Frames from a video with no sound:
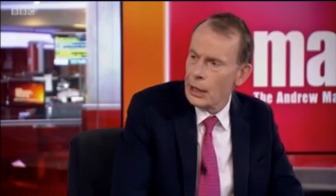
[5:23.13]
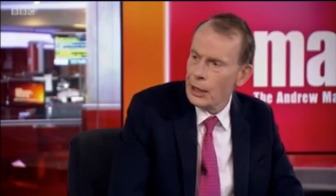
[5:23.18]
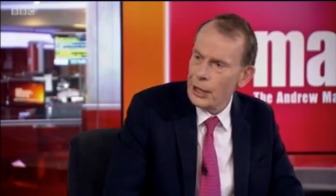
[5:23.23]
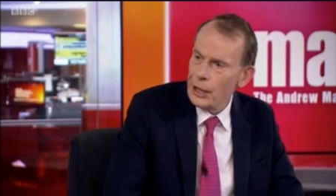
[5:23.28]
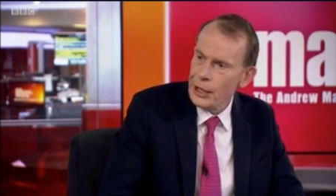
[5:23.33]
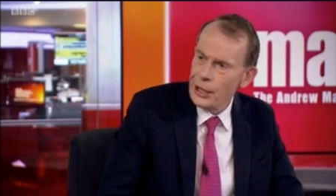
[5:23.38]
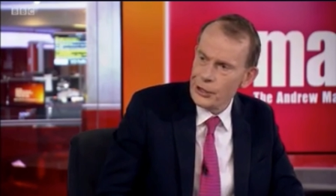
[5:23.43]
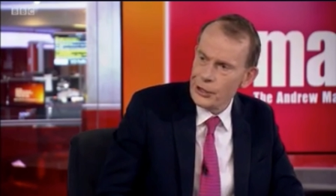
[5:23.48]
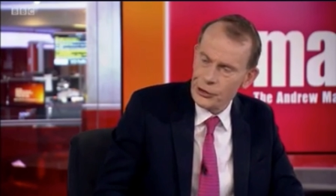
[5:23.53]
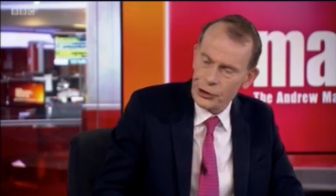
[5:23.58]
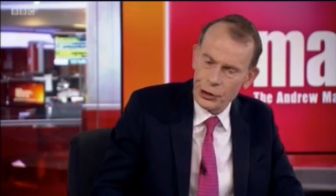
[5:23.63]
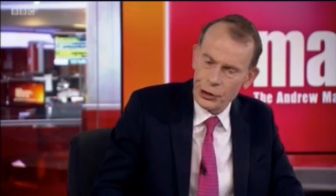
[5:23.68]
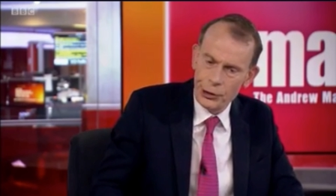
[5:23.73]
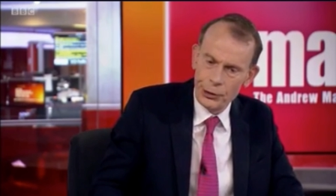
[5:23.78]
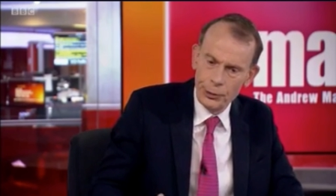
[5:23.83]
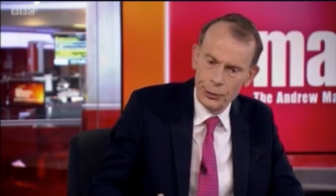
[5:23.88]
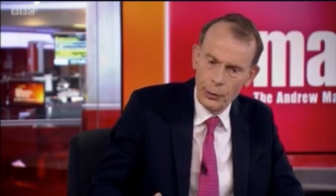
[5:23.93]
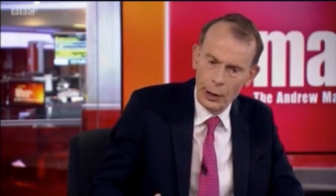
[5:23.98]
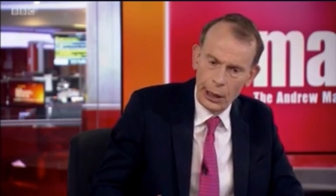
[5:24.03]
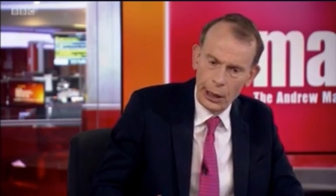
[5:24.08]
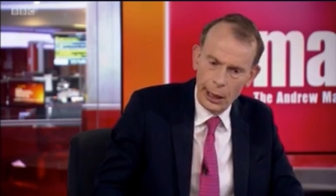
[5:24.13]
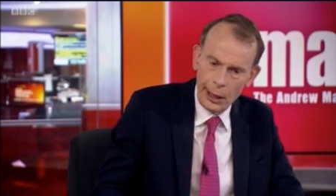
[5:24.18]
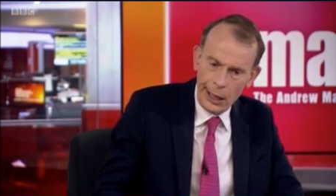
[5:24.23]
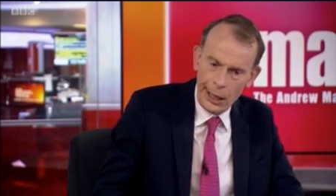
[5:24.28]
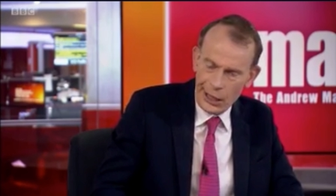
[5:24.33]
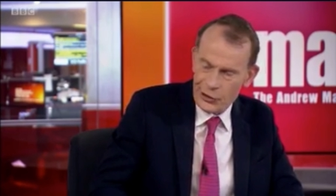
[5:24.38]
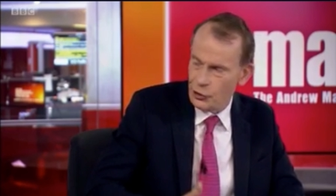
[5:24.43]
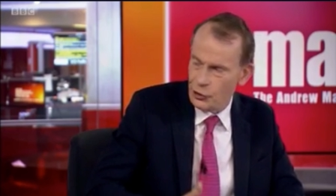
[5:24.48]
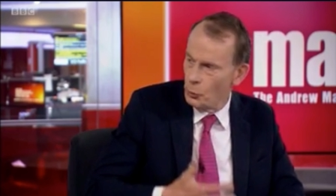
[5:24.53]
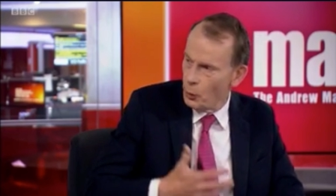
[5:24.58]
Can I ask you,
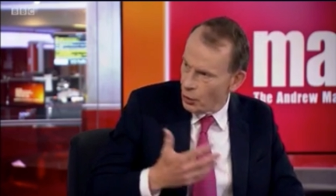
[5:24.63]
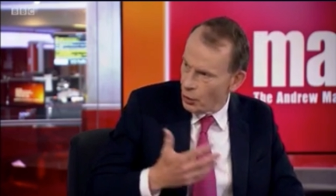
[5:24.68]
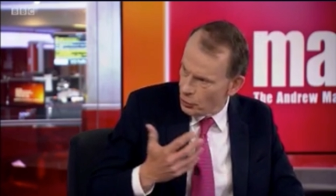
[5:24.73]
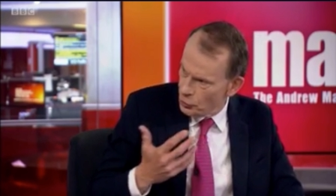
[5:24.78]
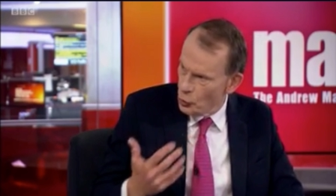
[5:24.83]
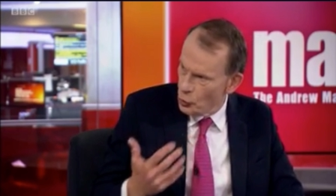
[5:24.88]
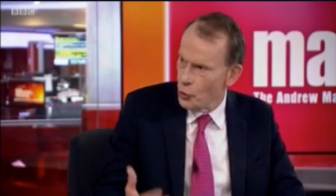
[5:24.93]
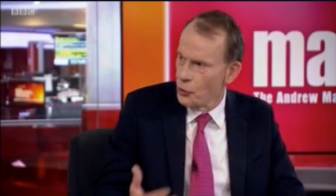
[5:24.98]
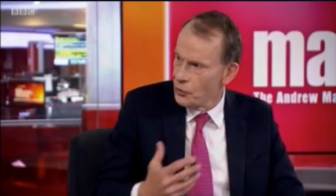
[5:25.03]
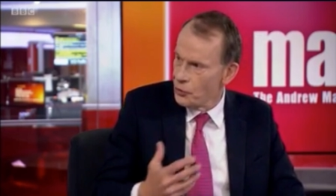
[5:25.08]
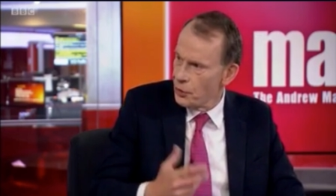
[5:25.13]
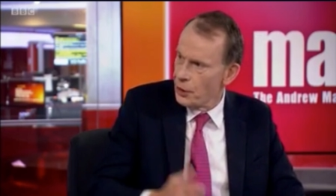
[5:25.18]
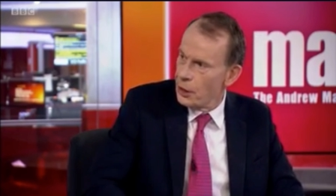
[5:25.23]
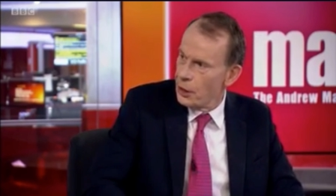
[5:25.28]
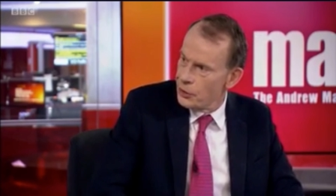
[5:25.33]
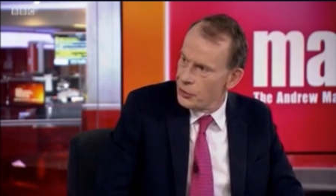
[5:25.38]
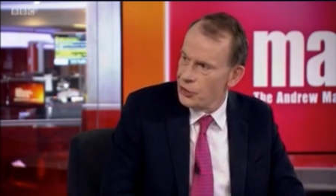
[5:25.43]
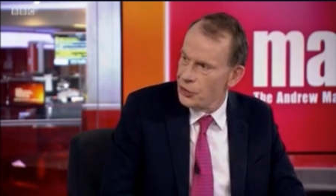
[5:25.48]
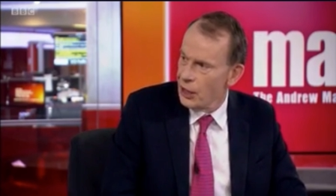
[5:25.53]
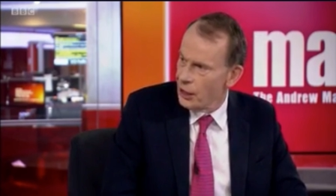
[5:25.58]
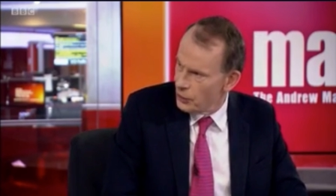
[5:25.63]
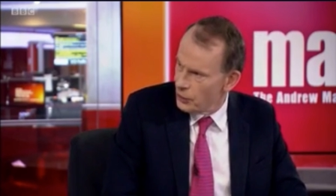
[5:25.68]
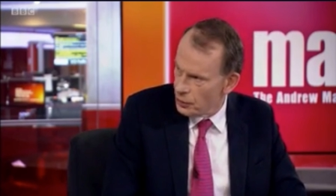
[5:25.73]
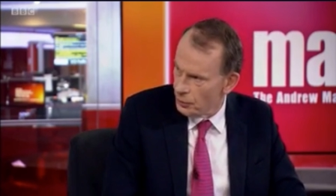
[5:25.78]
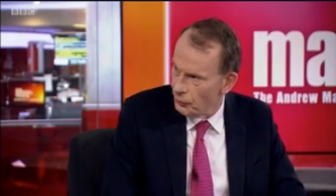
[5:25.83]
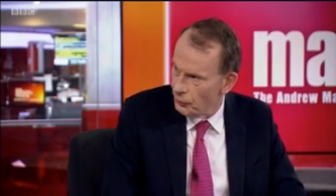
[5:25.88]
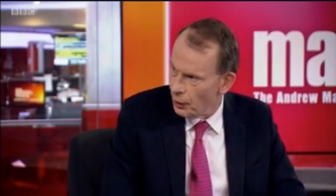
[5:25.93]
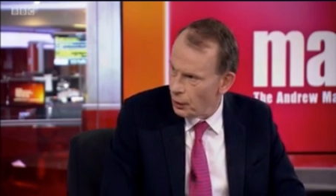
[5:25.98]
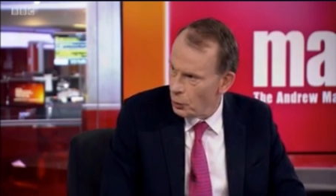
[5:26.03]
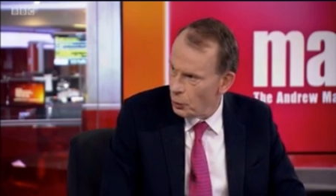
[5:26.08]
uh, as it were, a non
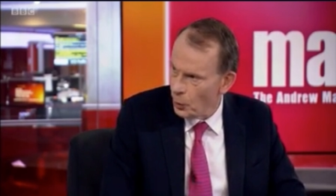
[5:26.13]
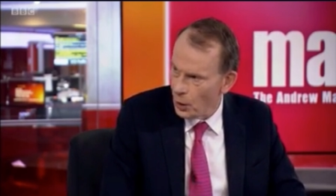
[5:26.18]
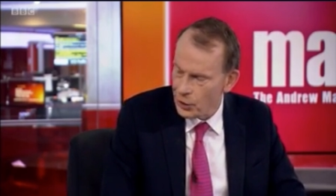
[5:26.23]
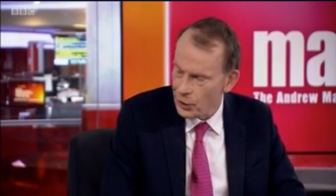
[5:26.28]
scientific